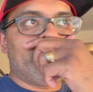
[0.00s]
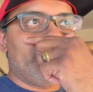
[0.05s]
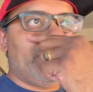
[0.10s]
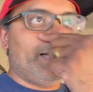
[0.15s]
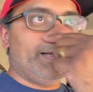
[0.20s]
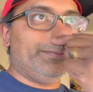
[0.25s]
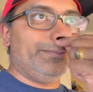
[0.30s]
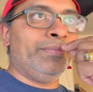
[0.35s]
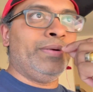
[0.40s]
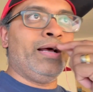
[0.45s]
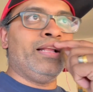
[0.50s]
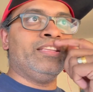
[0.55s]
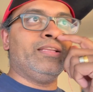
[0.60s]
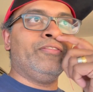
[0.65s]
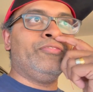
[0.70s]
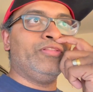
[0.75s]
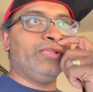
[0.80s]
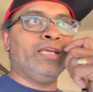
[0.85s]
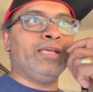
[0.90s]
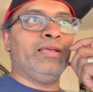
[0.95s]
I'll
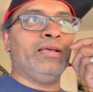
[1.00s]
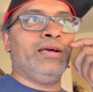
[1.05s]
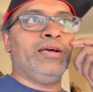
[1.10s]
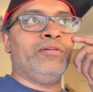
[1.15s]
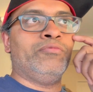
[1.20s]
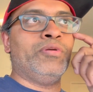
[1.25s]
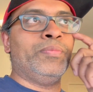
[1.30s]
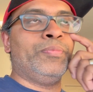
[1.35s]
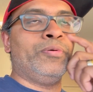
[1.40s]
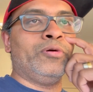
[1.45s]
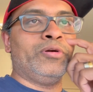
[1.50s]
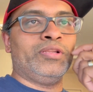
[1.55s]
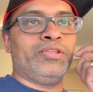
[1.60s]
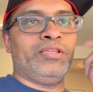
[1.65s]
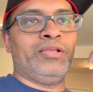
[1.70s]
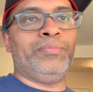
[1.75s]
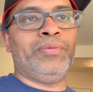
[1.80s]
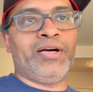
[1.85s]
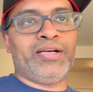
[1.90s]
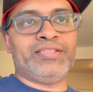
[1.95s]
definitely report the
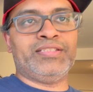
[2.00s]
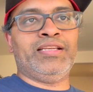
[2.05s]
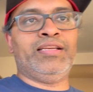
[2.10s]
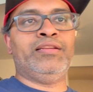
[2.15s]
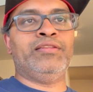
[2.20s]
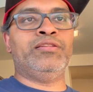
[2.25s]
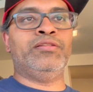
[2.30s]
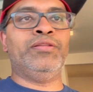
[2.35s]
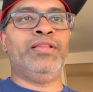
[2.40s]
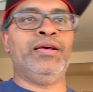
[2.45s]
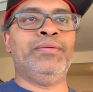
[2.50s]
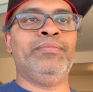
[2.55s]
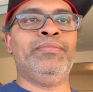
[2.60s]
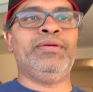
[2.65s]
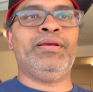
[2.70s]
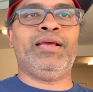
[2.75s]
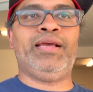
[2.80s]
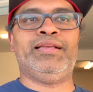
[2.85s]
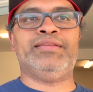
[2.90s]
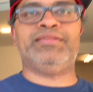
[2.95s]
bugs in to them
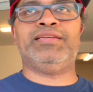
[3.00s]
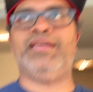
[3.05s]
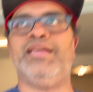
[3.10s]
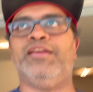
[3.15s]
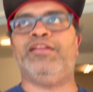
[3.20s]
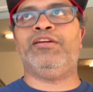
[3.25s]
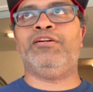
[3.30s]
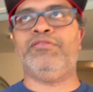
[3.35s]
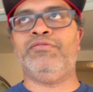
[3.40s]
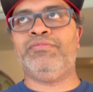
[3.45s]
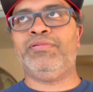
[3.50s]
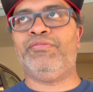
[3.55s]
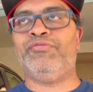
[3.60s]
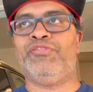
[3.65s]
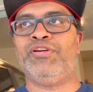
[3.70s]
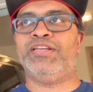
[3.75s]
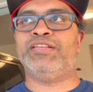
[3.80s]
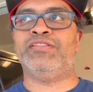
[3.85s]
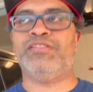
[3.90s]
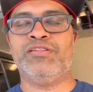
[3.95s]
and say, you know, it
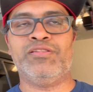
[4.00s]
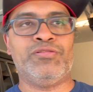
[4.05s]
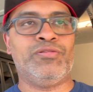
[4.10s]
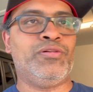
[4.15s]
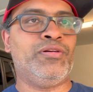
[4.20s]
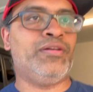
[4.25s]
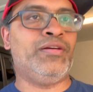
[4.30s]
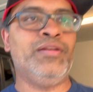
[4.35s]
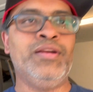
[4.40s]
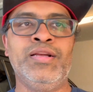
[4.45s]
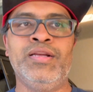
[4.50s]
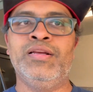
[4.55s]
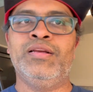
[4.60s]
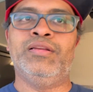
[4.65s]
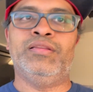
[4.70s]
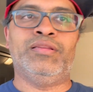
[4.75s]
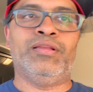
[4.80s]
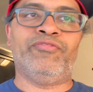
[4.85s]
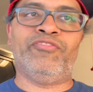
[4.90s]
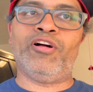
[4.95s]
freezes or
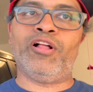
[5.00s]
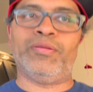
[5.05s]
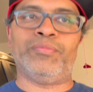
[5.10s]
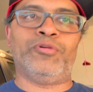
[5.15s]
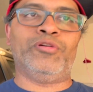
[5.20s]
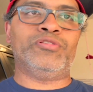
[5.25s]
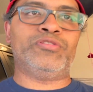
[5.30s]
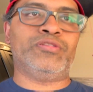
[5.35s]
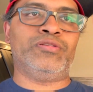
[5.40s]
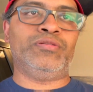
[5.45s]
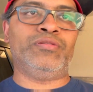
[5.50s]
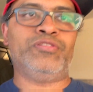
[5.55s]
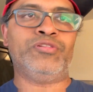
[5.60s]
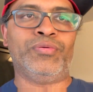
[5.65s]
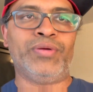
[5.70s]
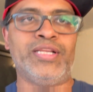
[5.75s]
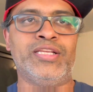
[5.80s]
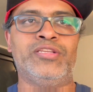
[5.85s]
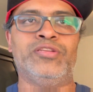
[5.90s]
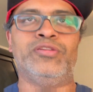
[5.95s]
the volume goes to
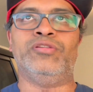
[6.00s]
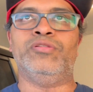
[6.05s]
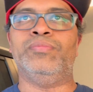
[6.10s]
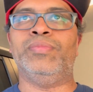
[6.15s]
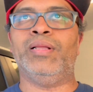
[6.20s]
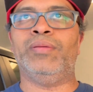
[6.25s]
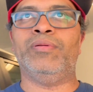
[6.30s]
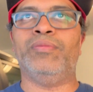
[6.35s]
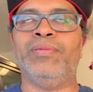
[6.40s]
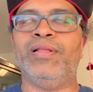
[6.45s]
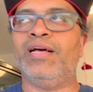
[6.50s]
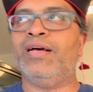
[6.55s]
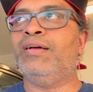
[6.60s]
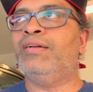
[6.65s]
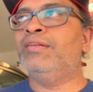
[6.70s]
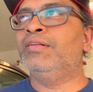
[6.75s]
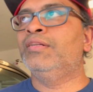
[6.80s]
22, blah, blah,